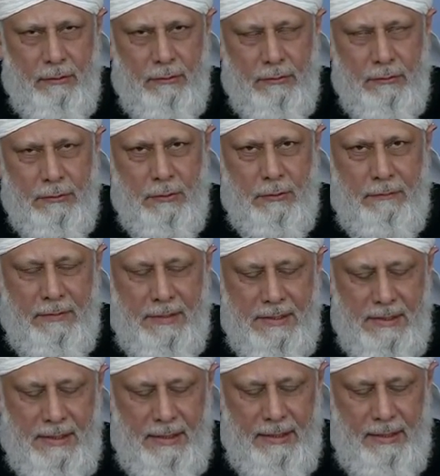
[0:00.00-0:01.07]
it
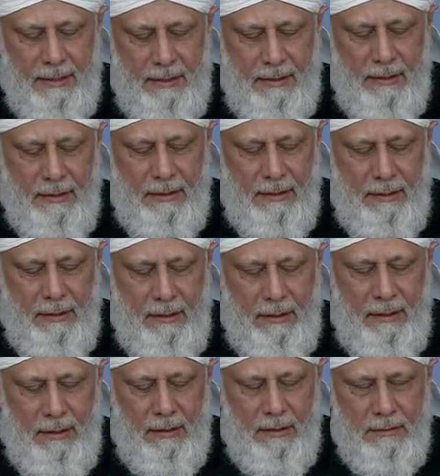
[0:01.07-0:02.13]
is, uh,
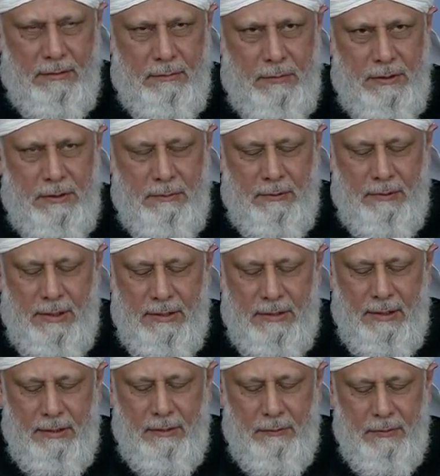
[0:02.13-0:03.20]
it is, uh,
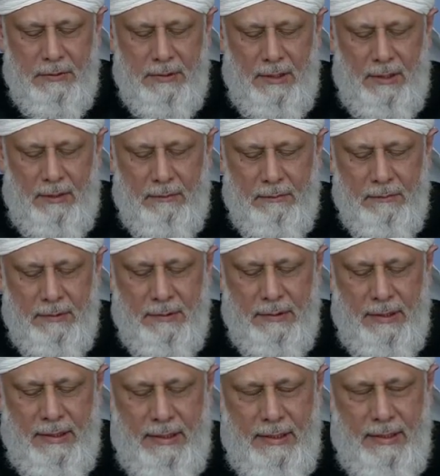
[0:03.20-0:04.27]
it is there in
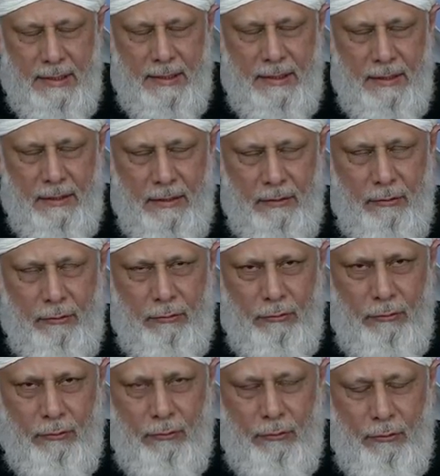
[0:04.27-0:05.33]
the uh,
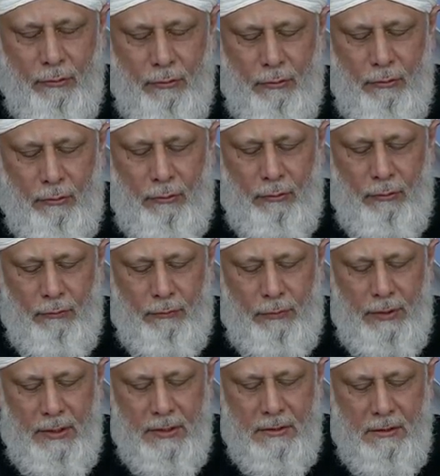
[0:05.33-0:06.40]
books of the Promised
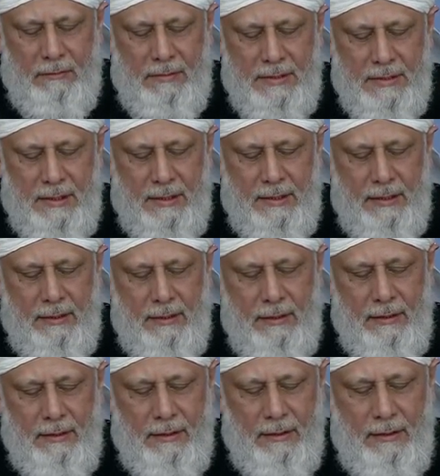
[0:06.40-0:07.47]
Messiah Islam.
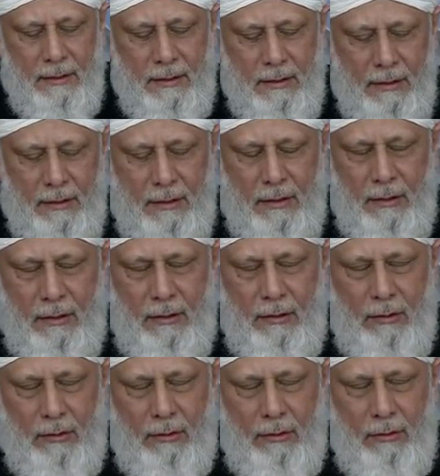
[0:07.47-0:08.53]
Remember
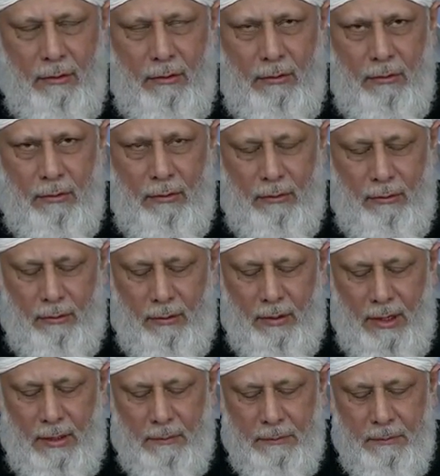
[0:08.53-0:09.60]
that those, those
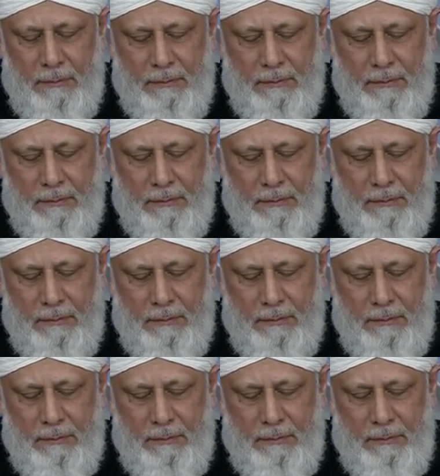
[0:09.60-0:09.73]
decisions